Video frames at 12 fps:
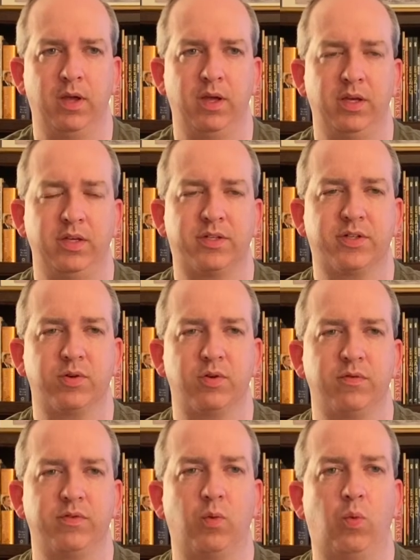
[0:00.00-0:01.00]
He
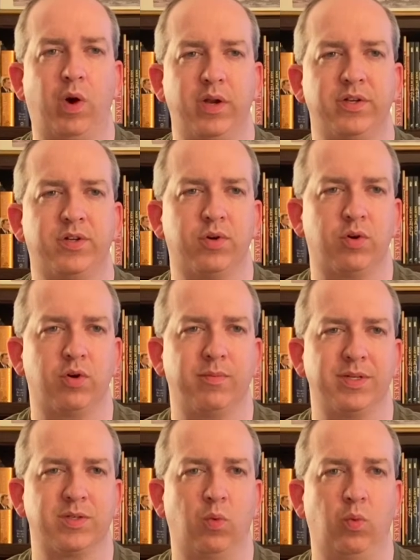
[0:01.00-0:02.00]
served one
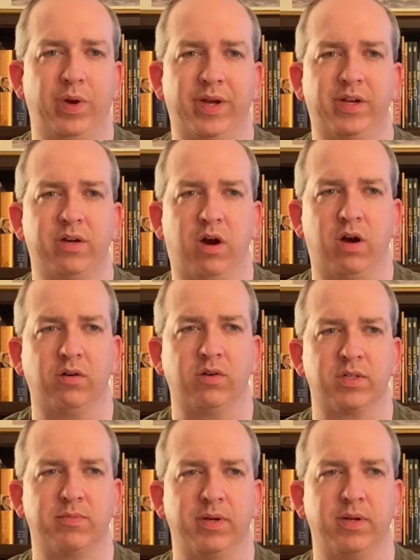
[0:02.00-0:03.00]
term as a Whig
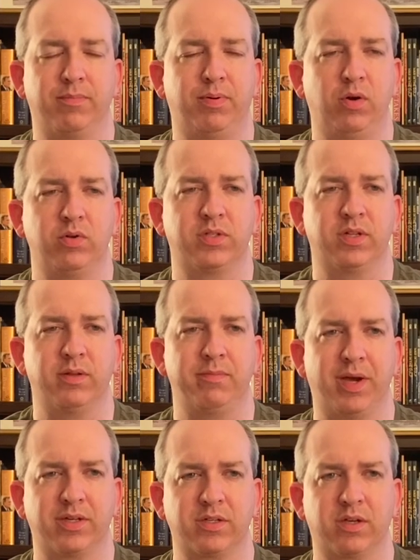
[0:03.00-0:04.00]
congressman opposed to the
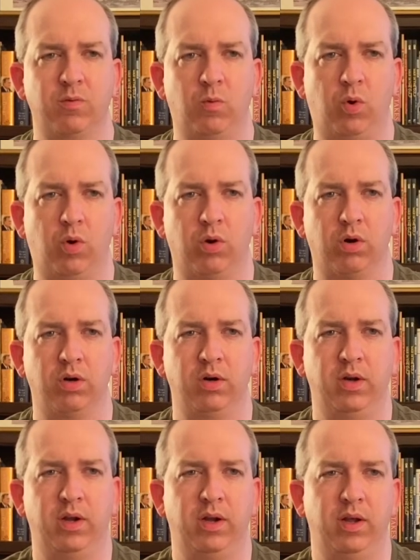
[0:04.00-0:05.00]
Mexican War,
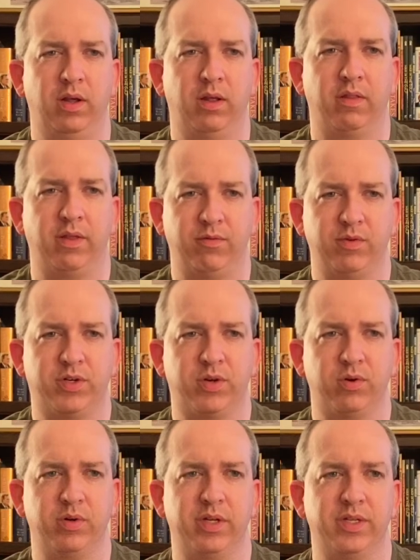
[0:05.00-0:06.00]
then
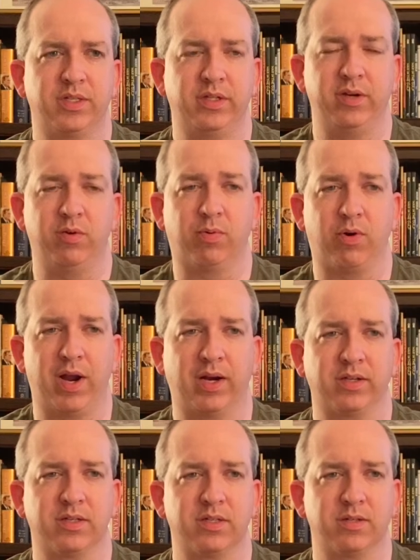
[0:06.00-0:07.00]
returned to his legal
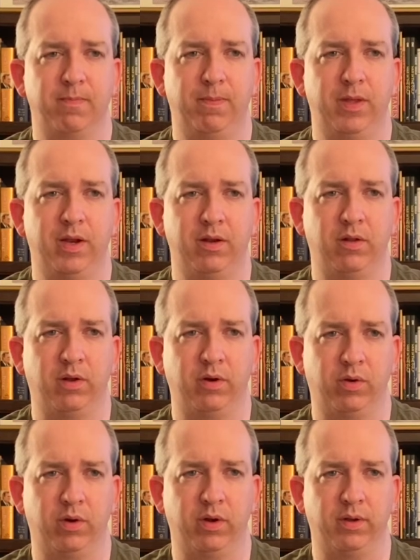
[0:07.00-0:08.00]
practice in
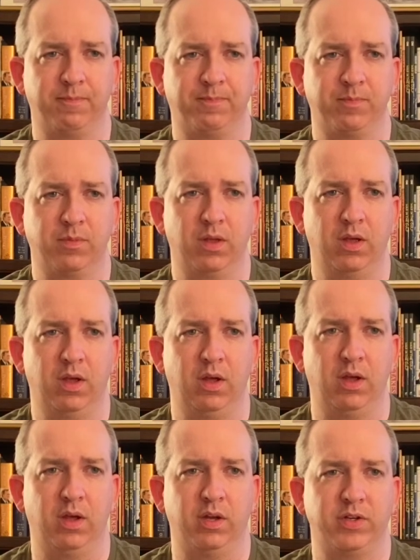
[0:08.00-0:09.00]
Illinois.
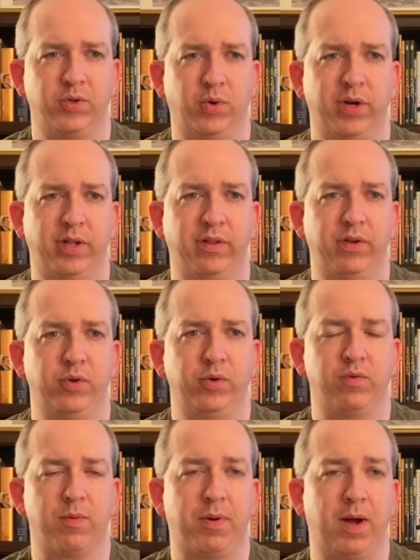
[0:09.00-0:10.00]
Joining the
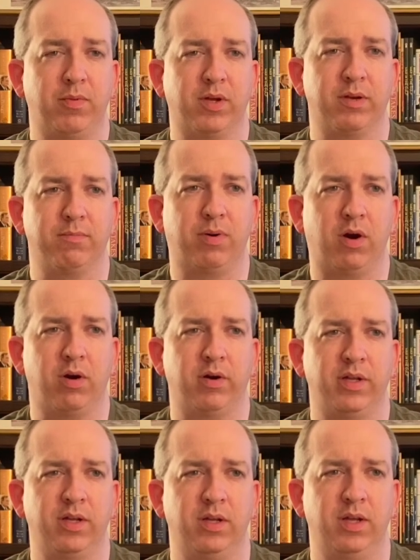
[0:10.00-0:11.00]
new Republican
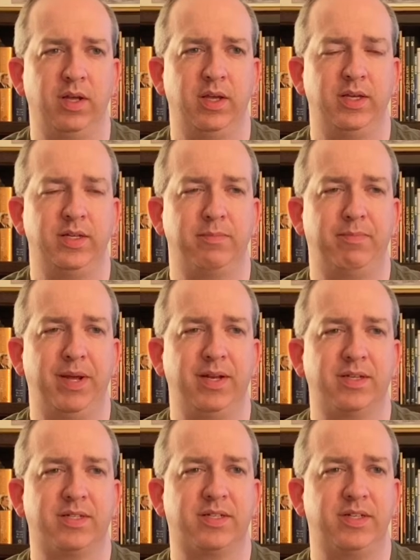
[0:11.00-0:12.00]
Party, he
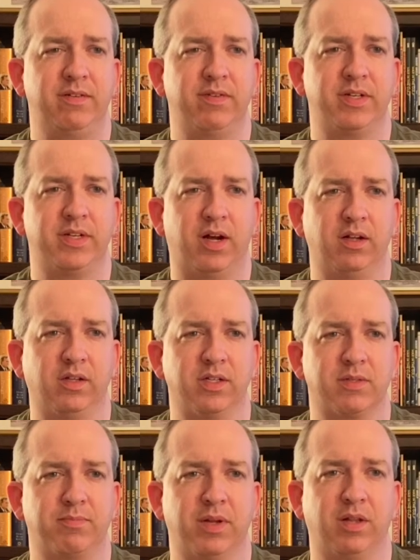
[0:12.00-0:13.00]
debated Stephen
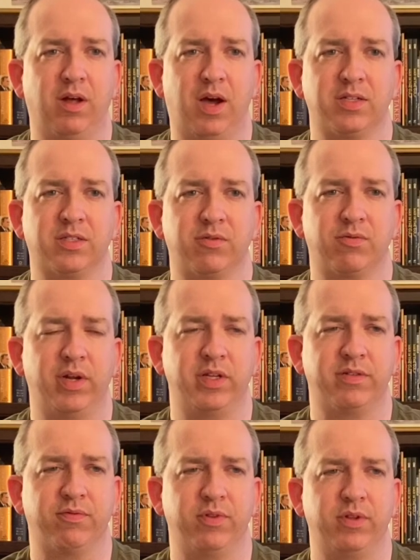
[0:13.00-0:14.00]
Douglas but lost the
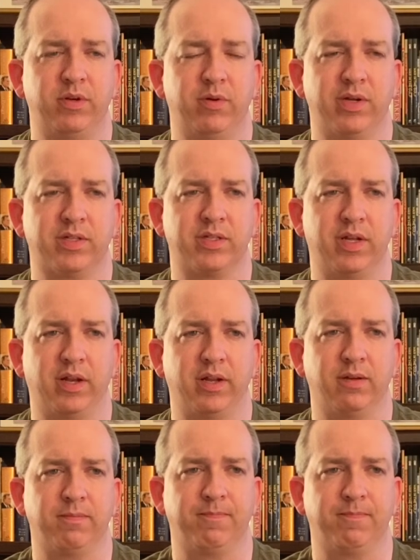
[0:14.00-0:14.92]
race for the U.S. Senate.